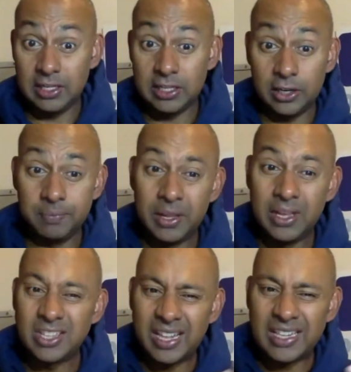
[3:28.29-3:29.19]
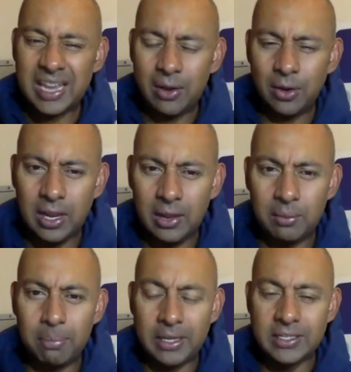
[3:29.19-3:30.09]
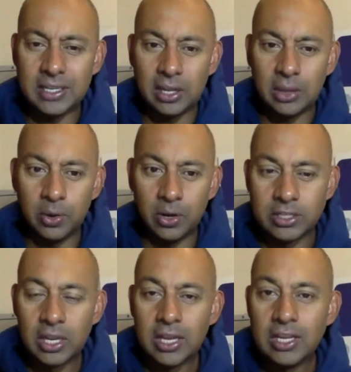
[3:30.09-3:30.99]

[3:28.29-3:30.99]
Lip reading: So that's how it basically works.